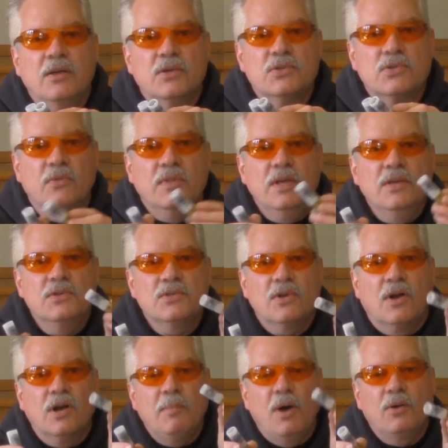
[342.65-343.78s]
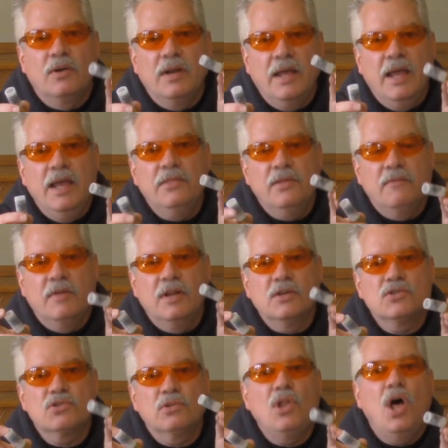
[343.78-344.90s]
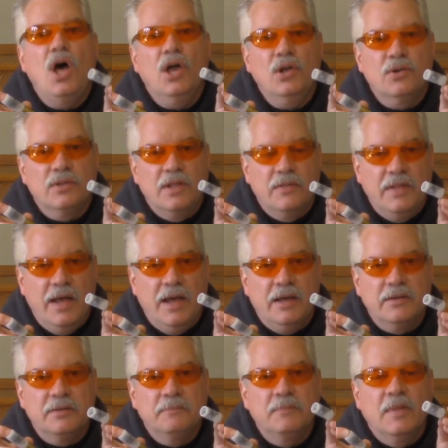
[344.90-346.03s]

So these are about an eighth of an inch longer than that.